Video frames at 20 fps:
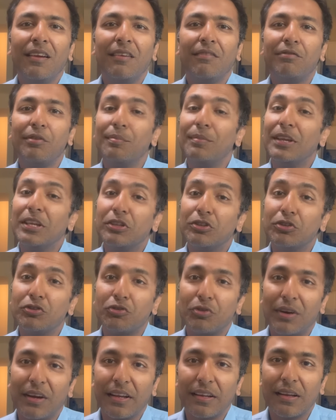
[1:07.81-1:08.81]
for me to
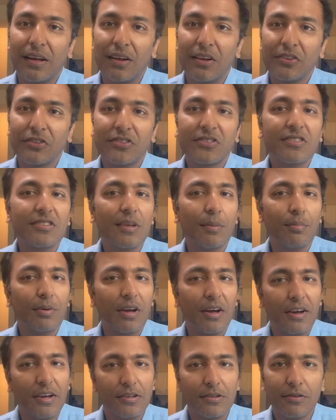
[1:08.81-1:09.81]
try and ask some
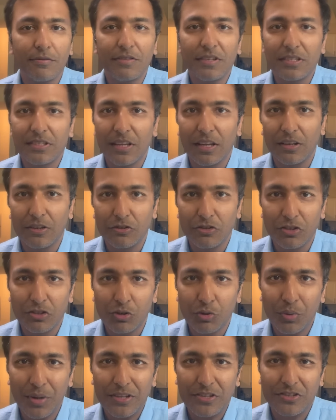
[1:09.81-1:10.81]
kind of intelligent
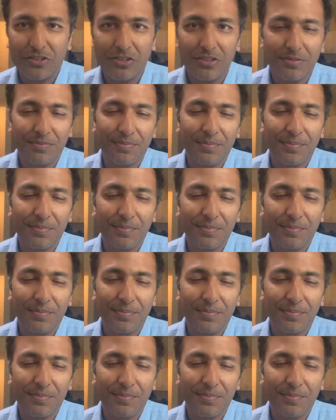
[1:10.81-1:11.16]
question.